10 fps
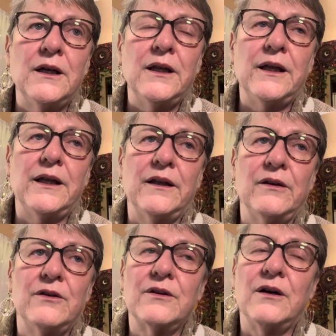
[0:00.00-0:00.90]

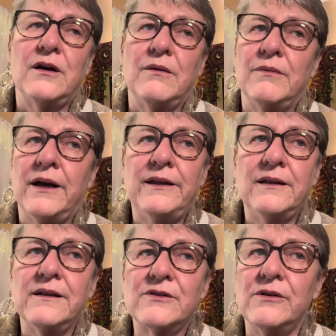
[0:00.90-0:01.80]
And I
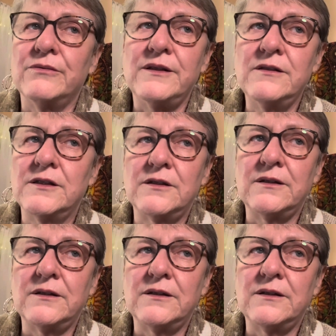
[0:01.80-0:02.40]
think there's all reasons,